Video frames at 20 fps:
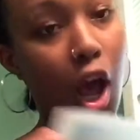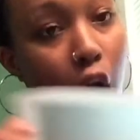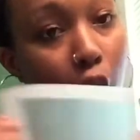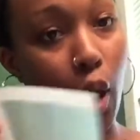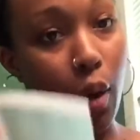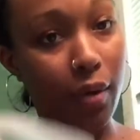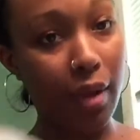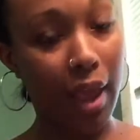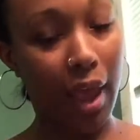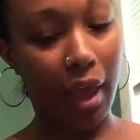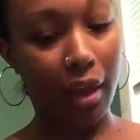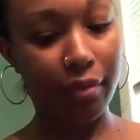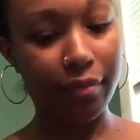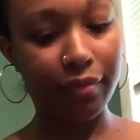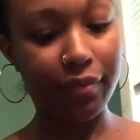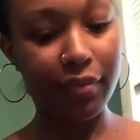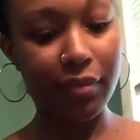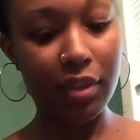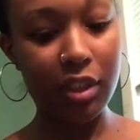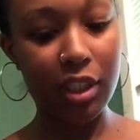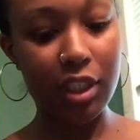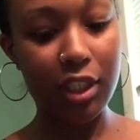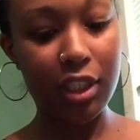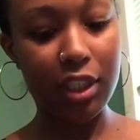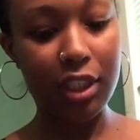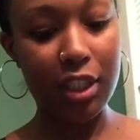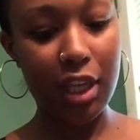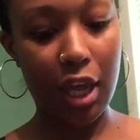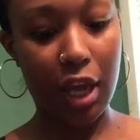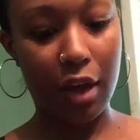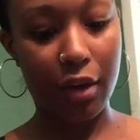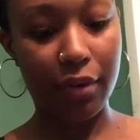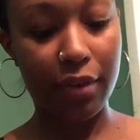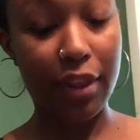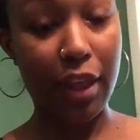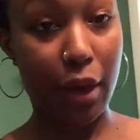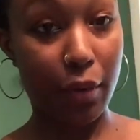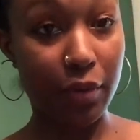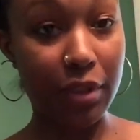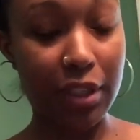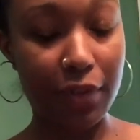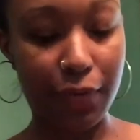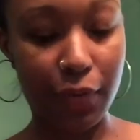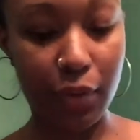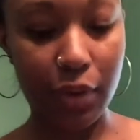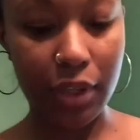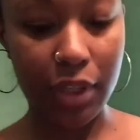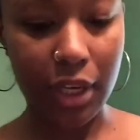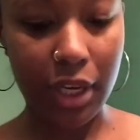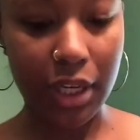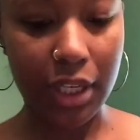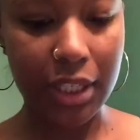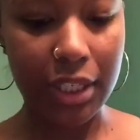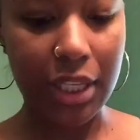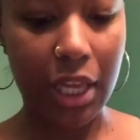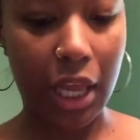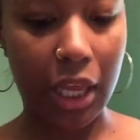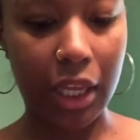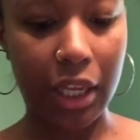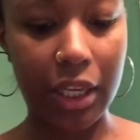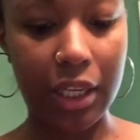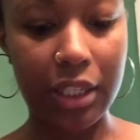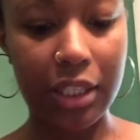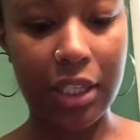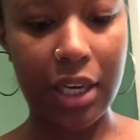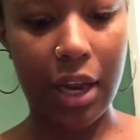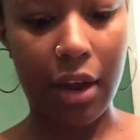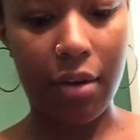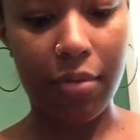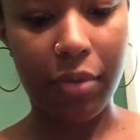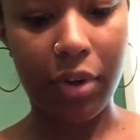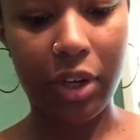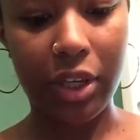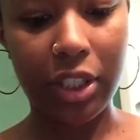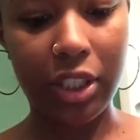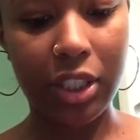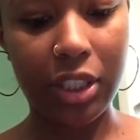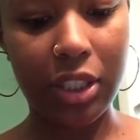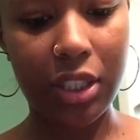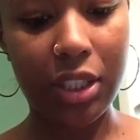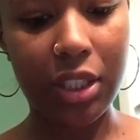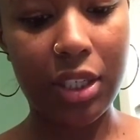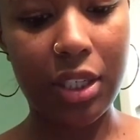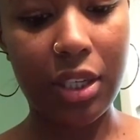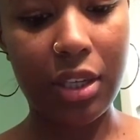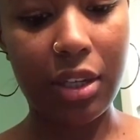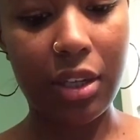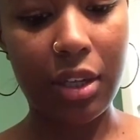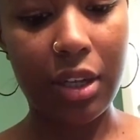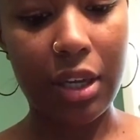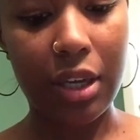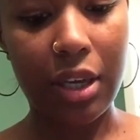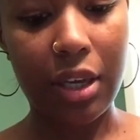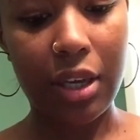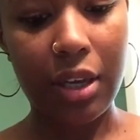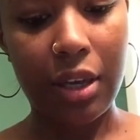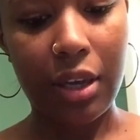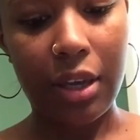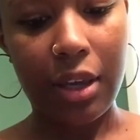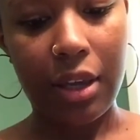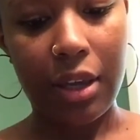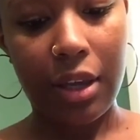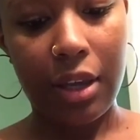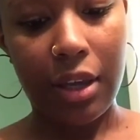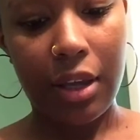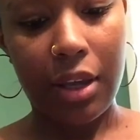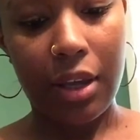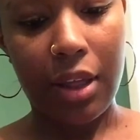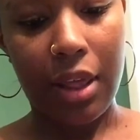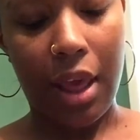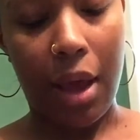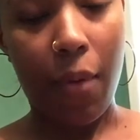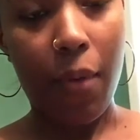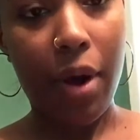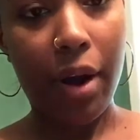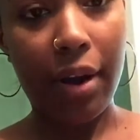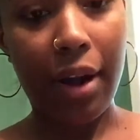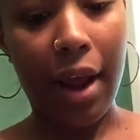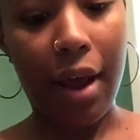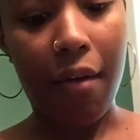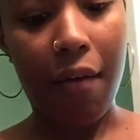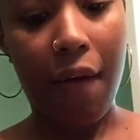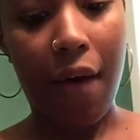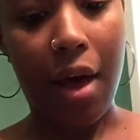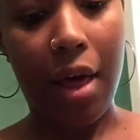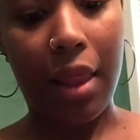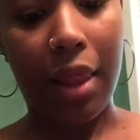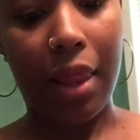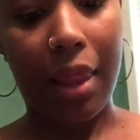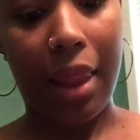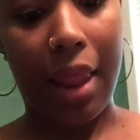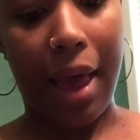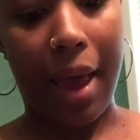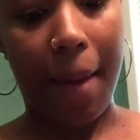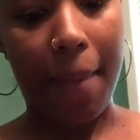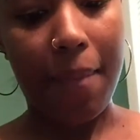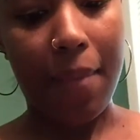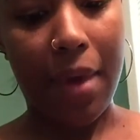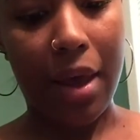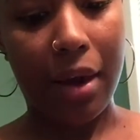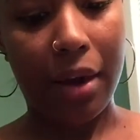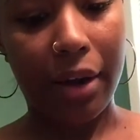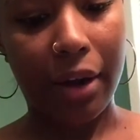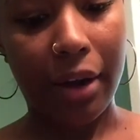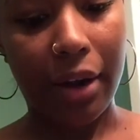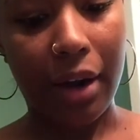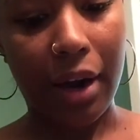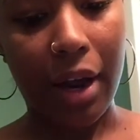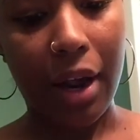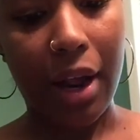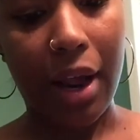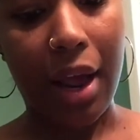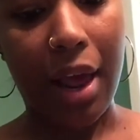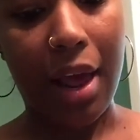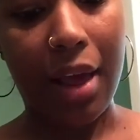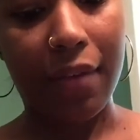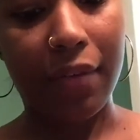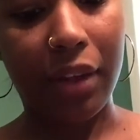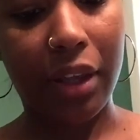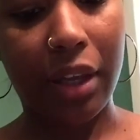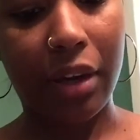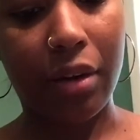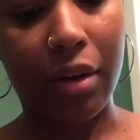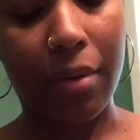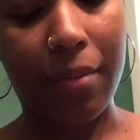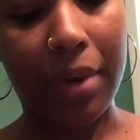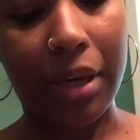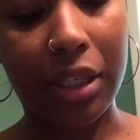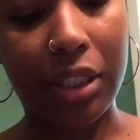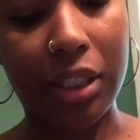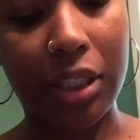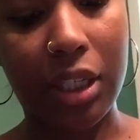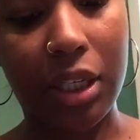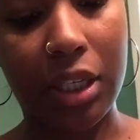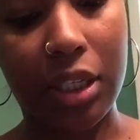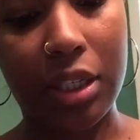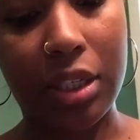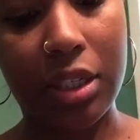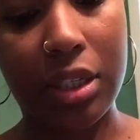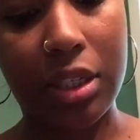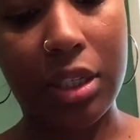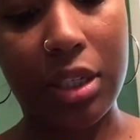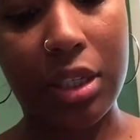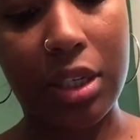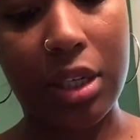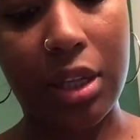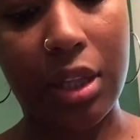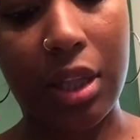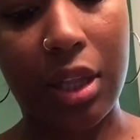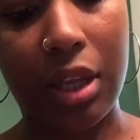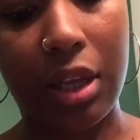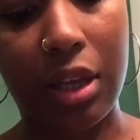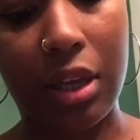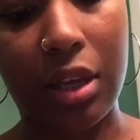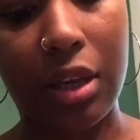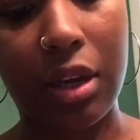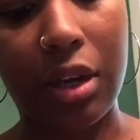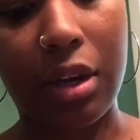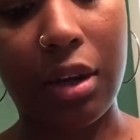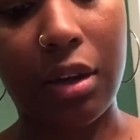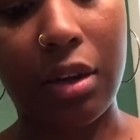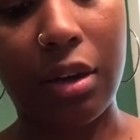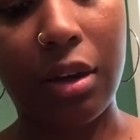Okay, so that was a full 30 seconds. Now I'm gonna just, that worked out a lot better having it on my chest than